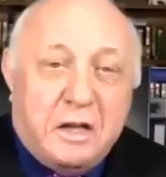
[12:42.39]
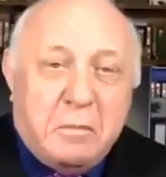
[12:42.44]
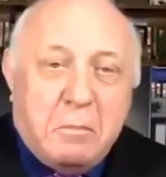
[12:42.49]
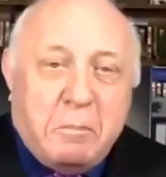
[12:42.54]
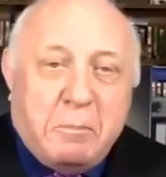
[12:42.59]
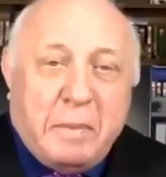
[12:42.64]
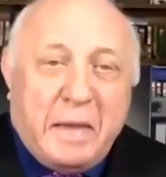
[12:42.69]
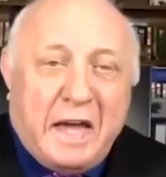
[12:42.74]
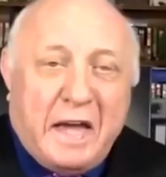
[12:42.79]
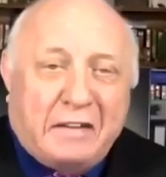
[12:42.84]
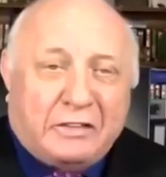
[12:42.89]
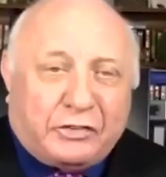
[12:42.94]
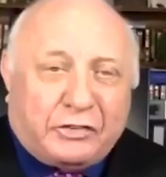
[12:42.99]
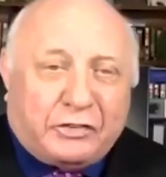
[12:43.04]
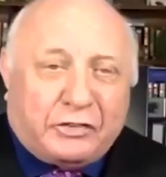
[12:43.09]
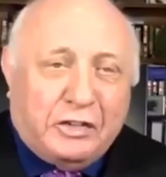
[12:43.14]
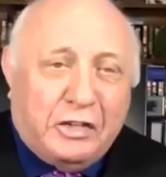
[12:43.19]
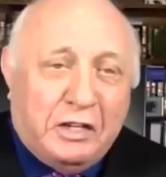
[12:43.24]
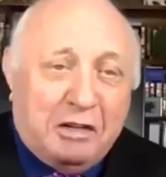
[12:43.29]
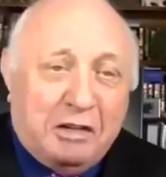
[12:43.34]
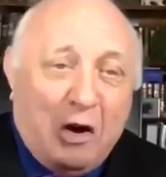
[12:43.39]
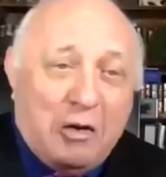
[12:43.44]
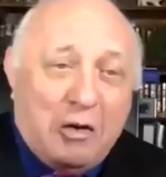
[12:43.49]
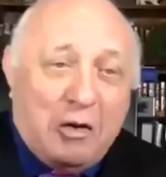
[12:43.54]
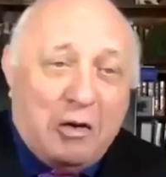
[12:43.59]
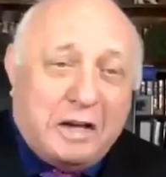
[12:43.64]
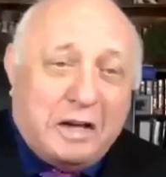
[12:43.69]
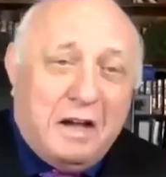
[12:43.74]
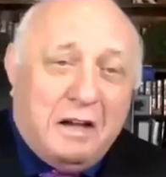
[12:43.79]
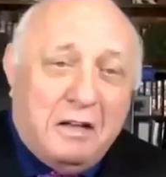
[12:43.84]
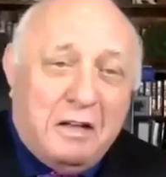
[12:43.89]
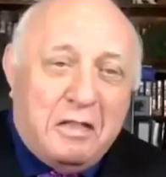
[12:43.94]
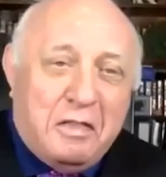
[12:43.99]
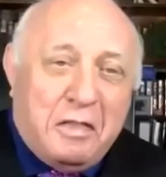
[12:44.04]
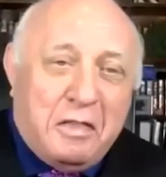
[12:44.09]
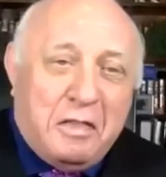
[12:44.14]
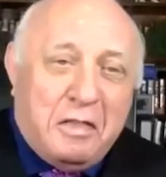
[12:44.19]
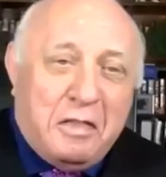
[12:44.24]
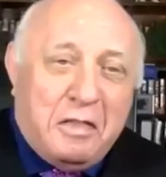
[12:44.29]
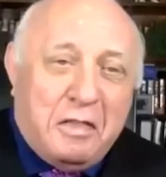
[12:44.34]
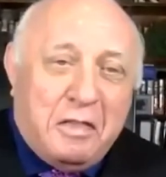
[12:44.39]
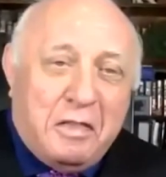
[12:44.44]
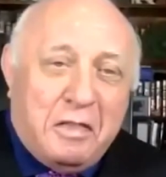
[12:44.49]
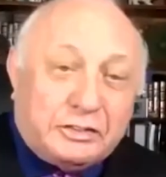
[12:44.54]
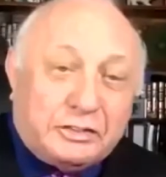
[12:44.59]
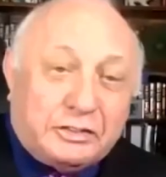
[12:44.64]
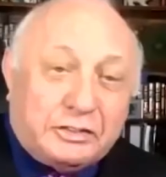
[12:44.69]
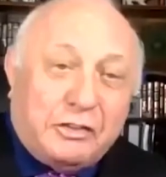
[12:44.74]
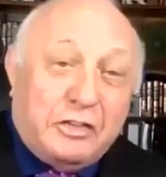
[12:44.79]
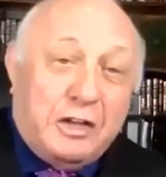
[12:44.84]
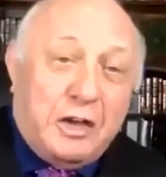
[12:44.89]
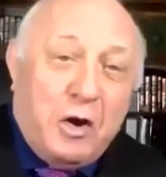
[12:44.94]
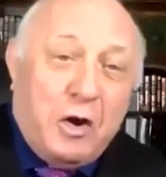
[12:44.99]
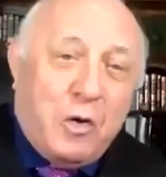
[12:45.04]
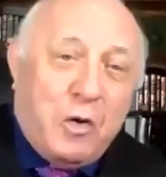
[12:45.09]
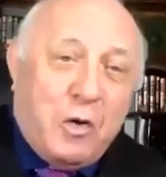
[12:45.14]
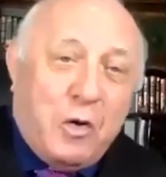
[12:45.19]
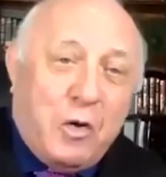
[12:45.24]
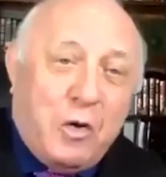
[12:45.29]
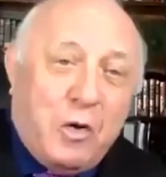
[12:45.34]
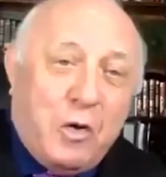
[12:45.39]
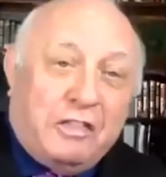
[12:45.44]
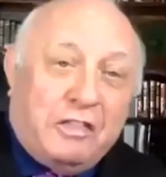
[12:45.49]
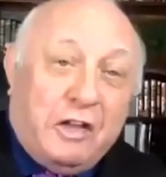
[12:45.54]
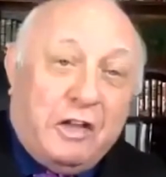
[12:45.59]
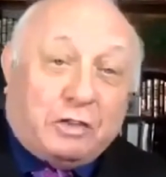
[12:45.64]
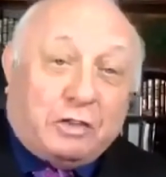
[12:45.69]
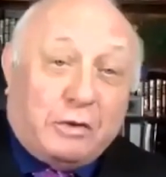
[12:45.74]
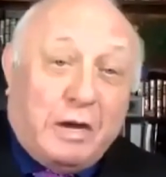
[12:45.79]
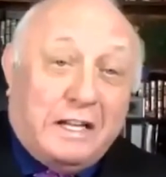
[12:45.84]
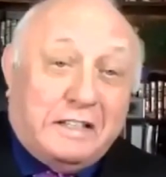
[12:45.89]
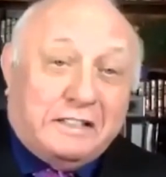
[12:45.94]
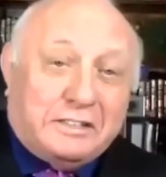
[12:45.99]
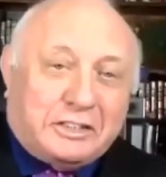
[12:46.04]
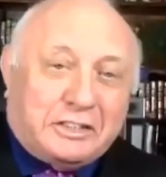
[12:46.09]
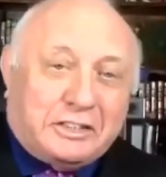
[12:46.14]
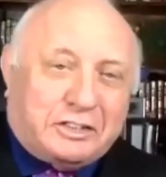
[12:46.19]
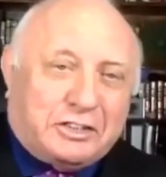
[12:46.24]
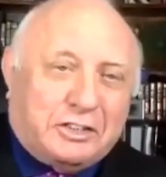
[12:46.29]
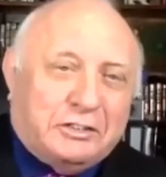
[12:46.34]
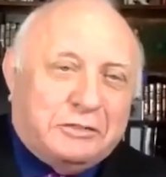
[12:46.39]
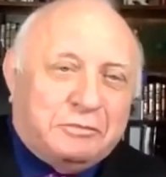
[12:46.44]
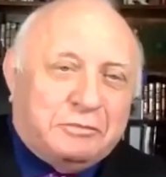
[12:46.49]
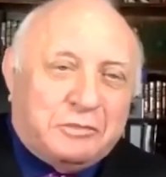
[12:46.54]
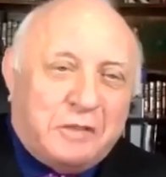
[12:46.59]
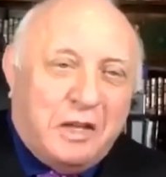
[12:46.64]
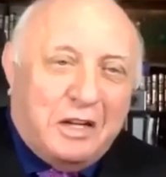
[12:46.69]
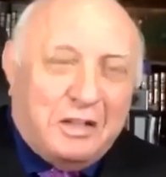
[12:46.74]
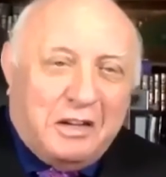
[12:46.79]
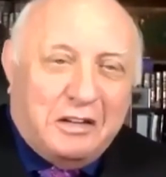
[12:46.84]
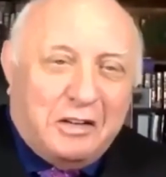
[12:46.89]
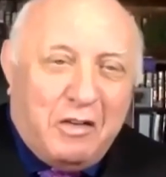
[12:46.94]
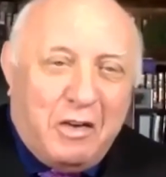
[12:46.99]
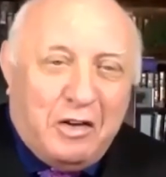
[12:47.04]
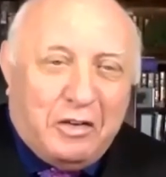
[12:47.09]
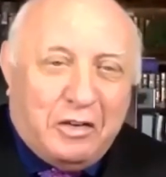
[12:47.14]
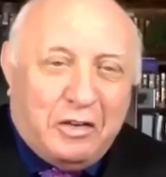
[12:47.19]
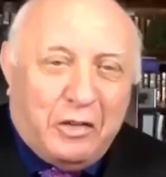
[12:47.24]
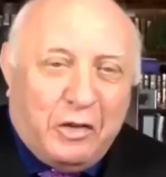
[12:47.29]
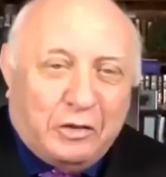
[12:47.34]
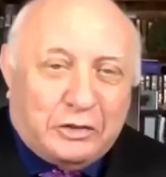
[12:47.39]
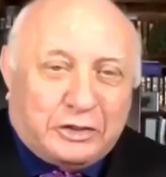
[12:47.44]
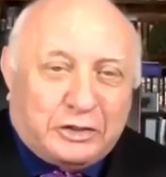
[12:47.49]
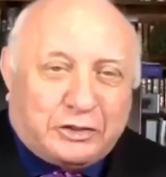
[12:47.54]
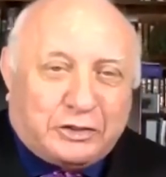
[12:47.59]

The best. Okay, the best, the only, the greatest, all of those